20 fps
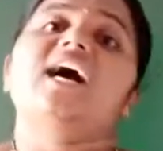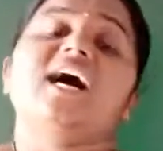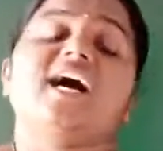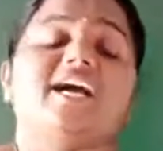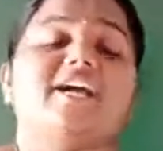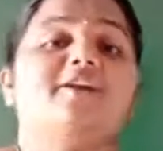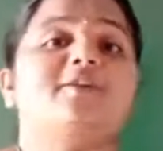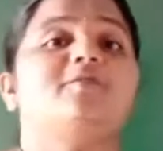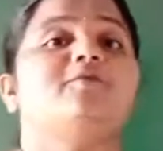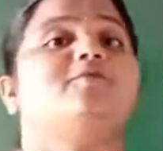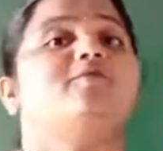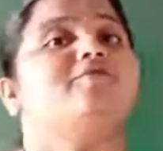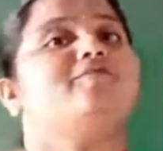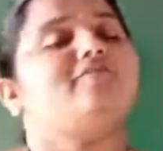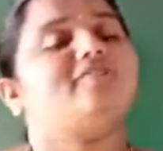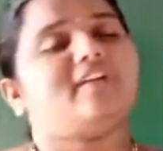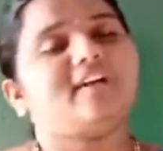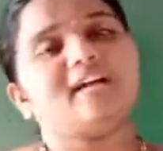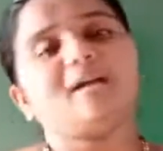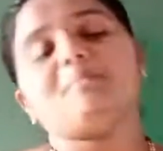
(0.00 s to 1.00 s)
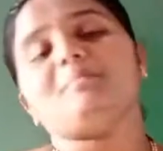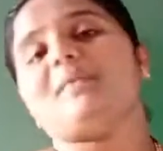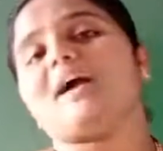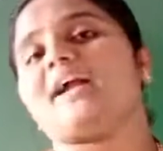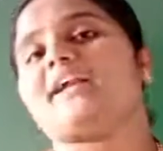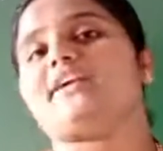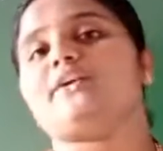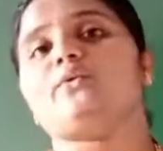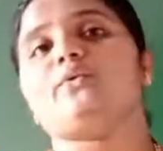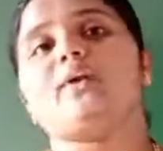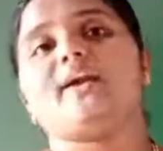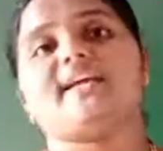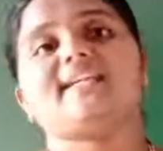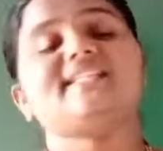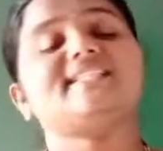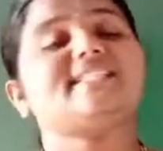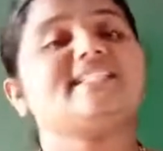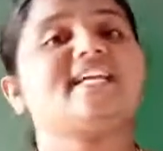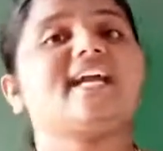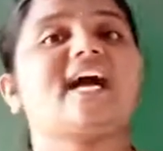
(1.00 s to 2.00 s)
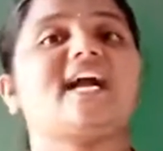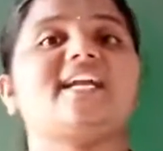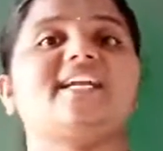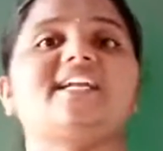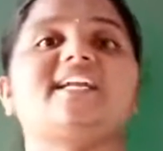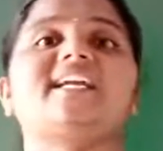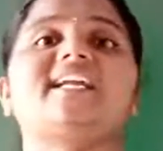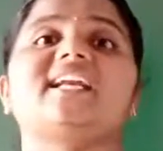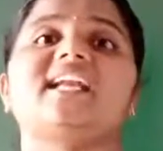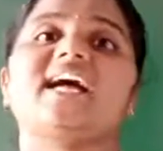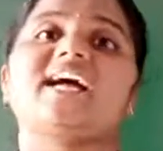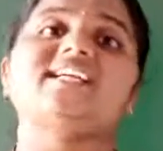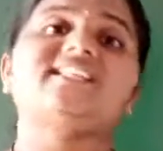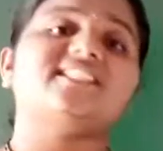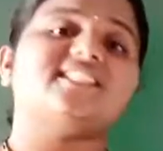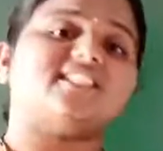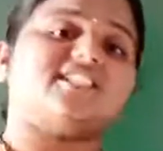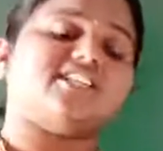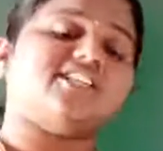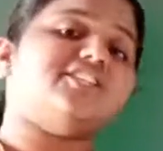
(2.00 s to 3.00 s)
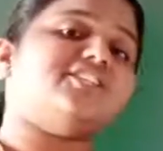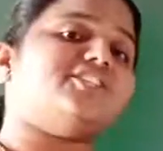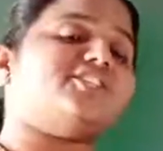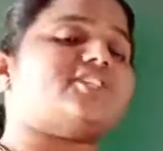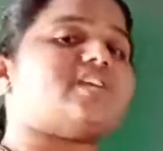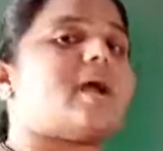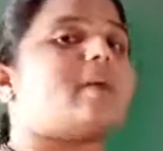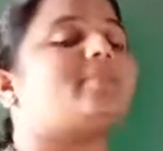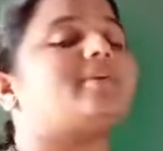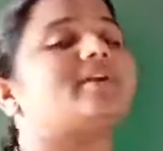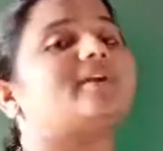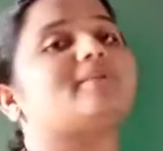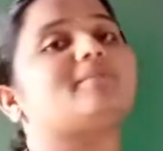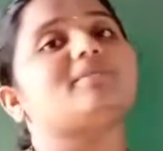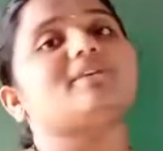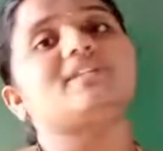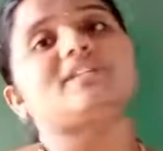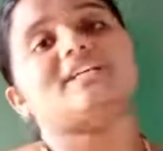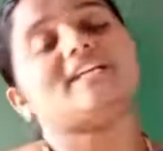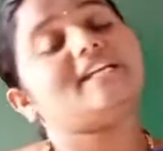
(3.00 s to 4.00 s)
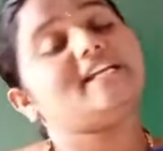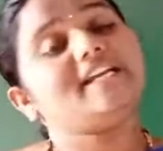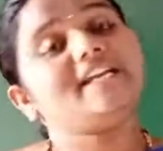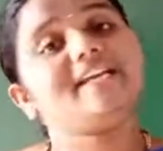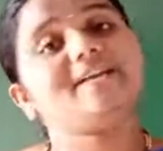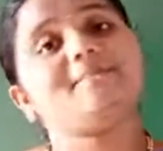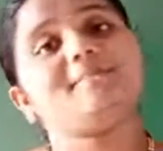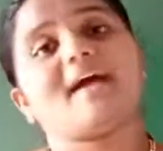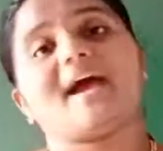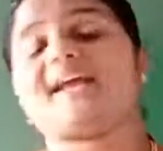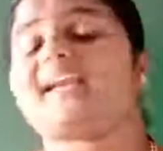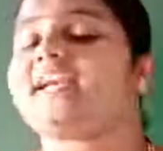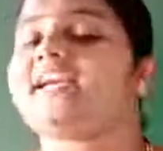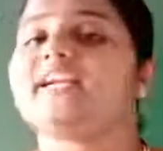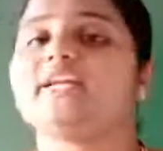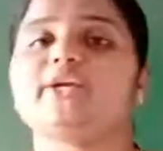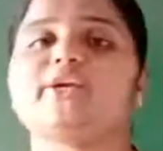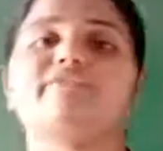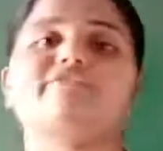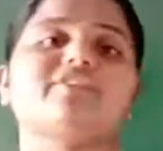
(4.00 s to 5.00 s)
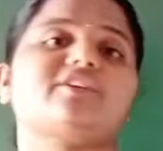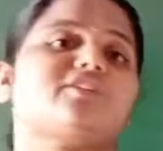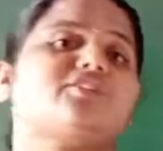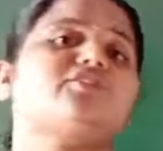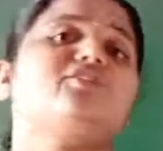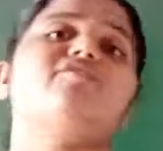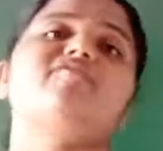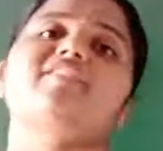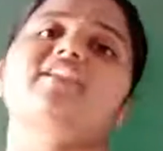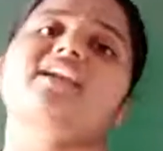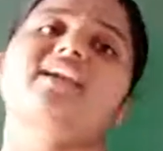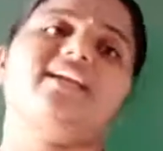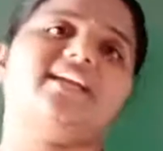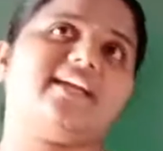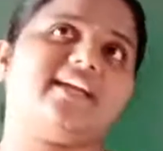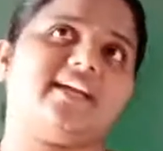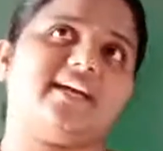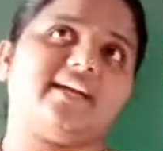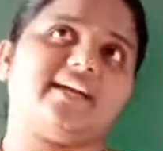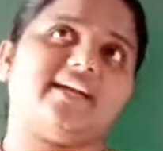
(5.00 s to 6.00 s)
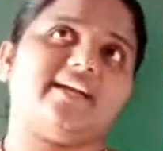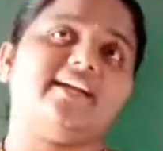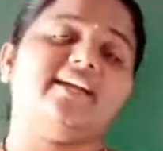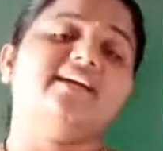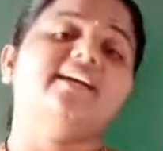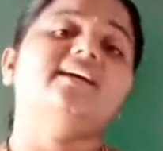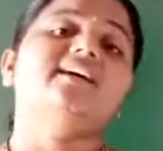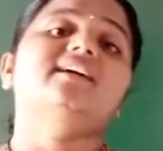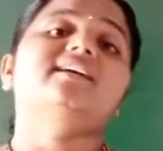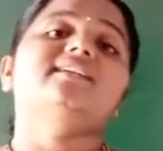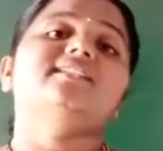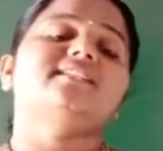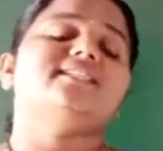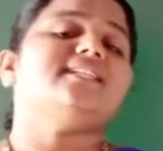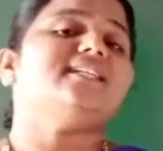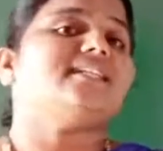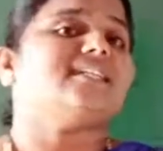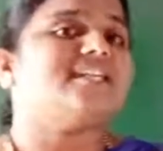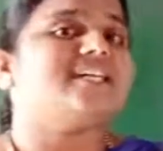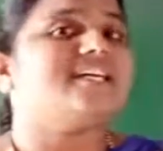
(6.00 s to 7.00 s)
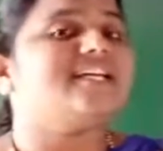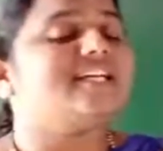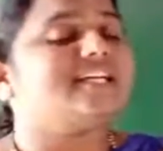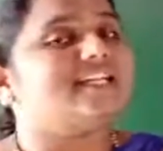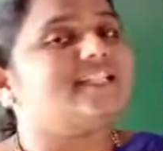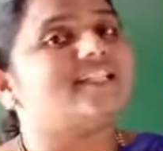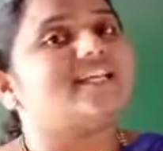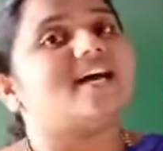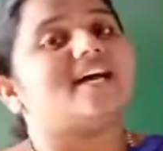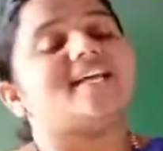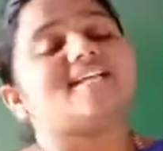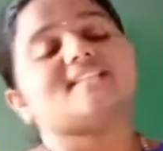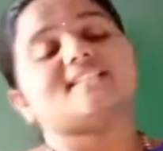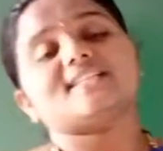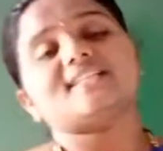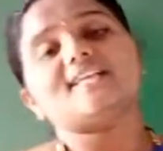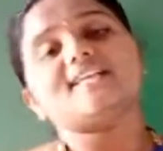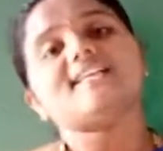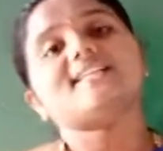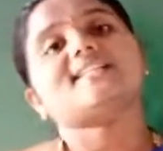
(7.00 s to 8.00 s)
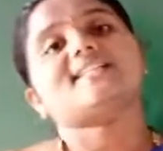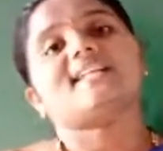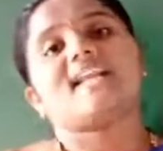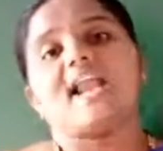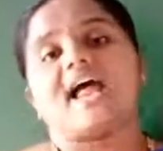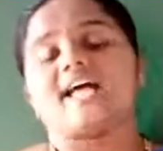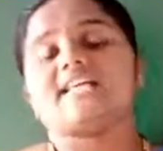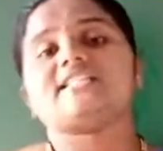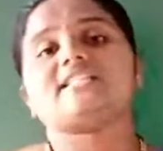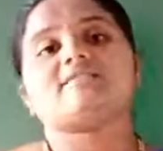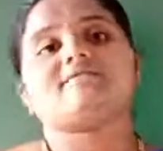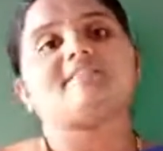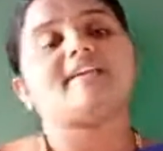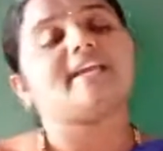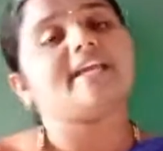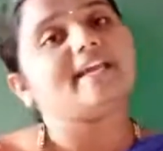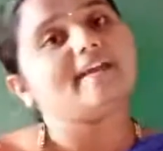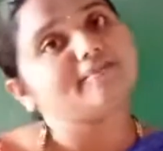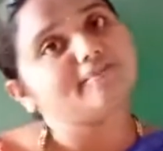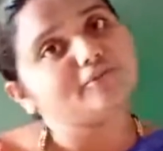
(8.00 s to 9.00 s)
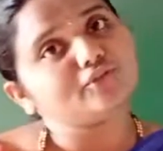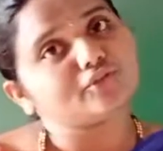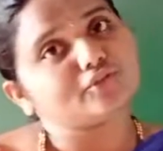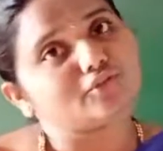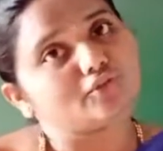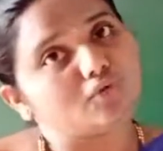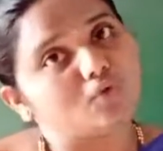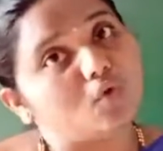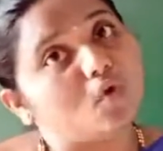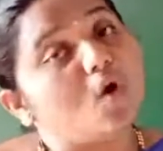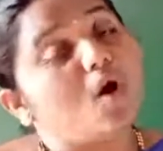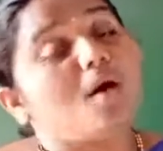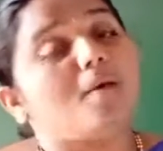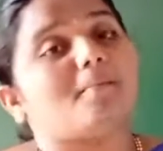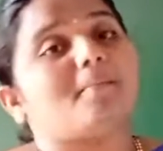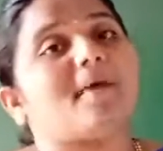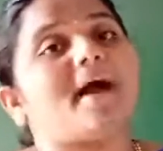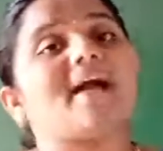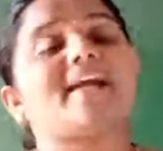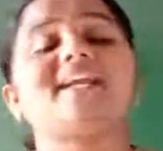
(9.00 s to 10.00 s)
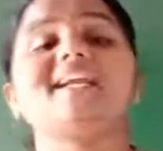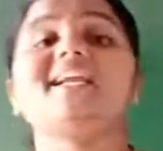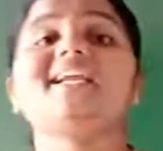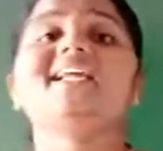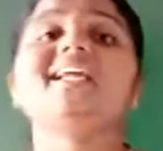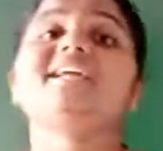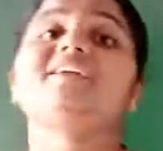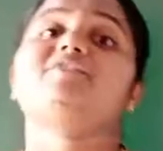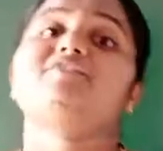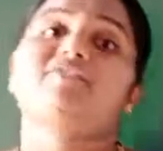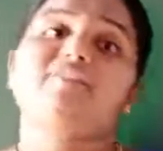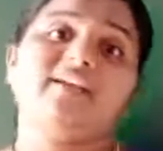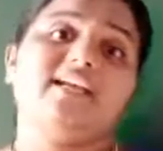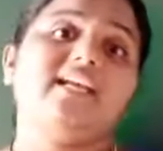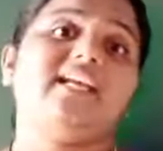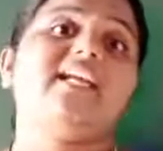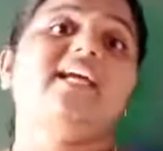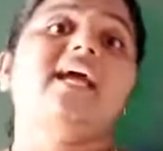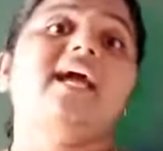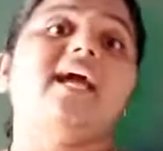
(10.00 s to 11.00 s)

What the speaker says: Hi, welcome back to NCRT class 10th chapter number 13 magnetic effects of electric current. Children, in the yesterday's class we came to know magnetic field